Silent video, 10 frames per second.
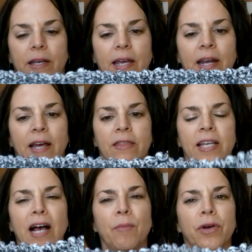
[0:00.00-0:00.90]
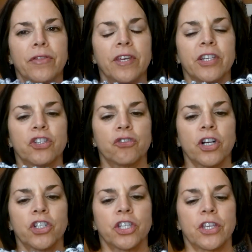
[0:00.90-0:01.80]
And on the, I'll put the
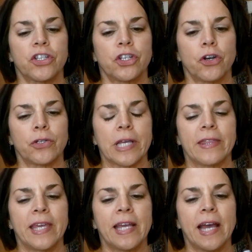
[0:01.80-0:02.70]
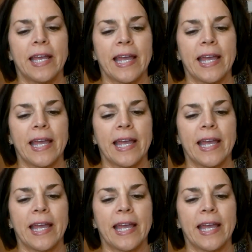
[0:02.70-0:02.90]
instructions in the show notes. I think I